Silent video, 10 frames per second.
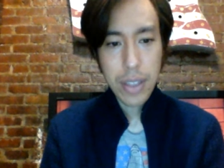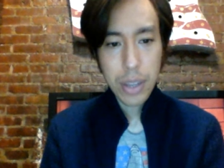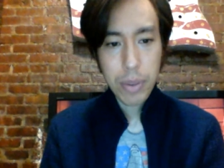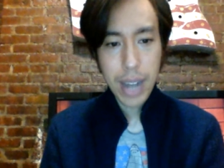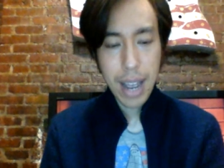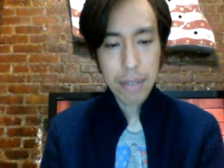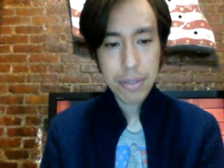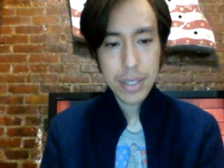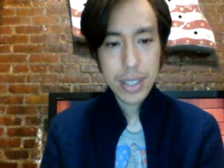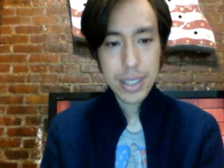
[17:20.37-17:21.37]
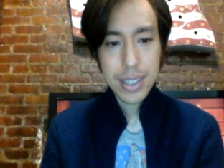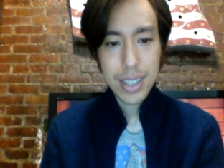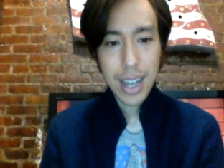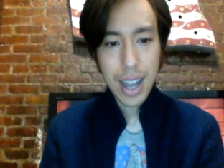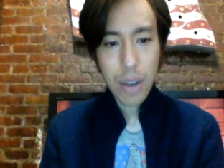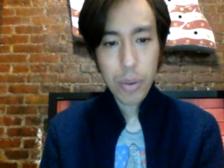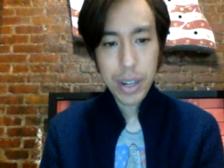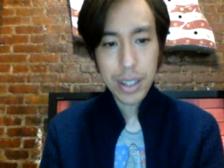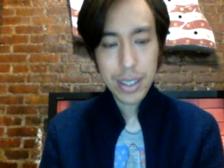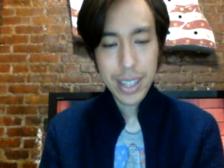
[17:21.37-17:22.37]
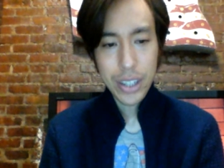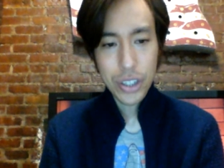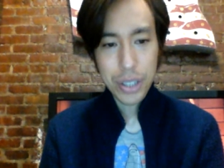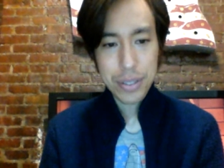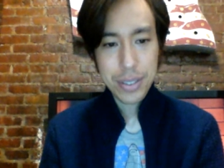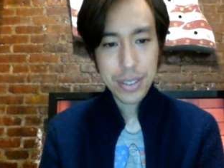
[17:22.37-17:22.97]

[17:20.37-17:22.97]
I think we'd have a real issue.